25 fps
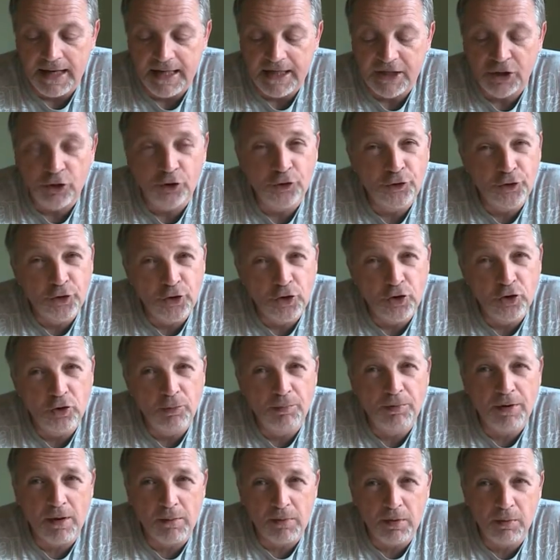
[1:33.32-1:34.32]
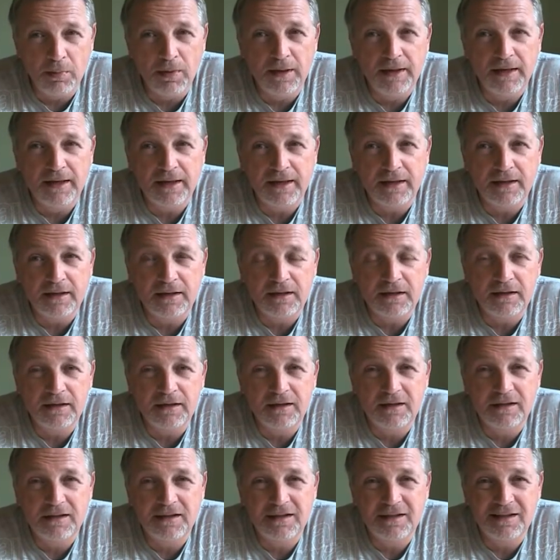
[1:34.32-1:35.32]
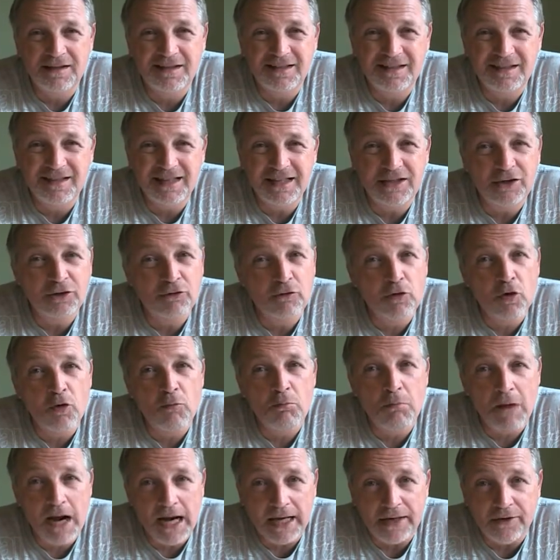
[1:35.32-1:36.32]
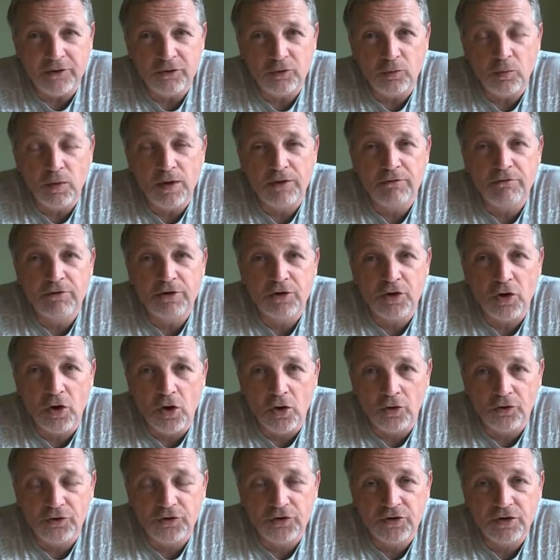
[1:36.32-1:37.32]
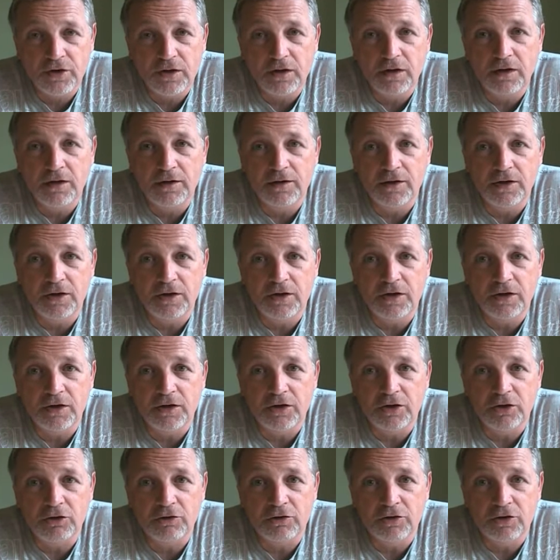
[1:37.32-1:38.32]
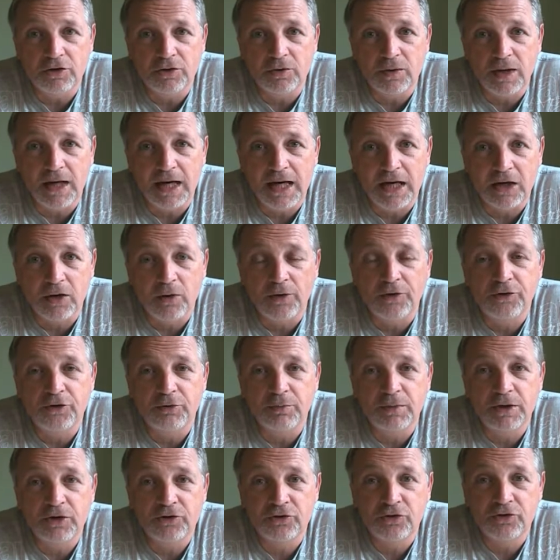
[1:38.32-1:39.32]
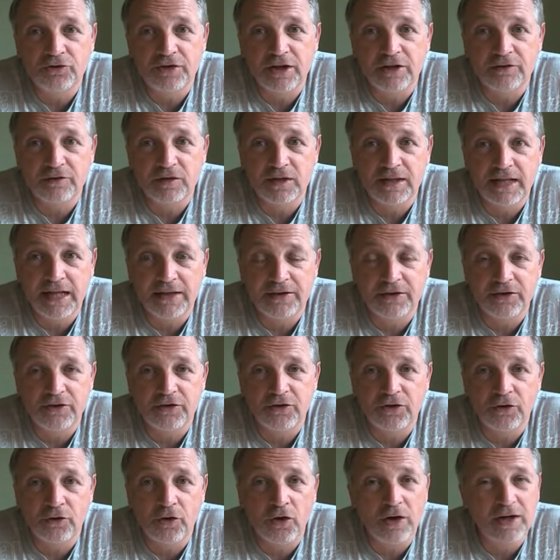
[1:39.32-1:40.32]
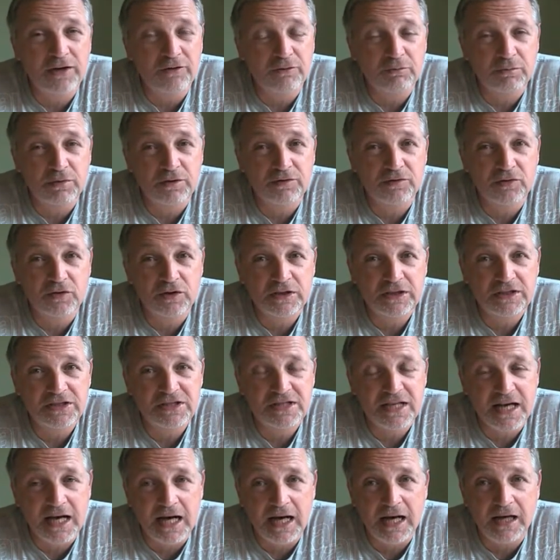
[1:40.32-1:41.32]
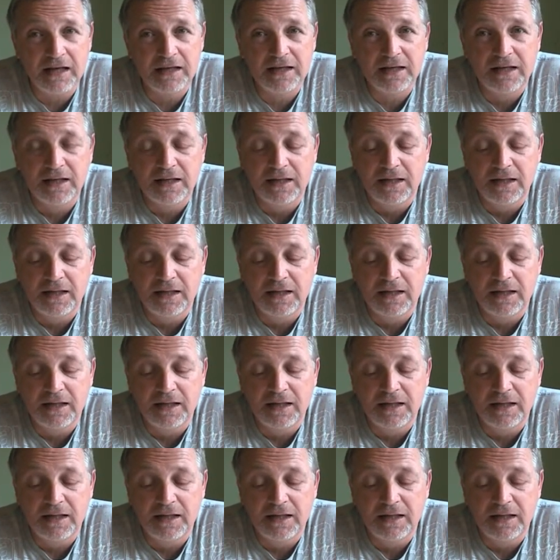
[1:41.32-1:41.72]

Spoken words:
You'll know probably in your own mind whether or not that you are going to be a successful candidate or not, even before you start.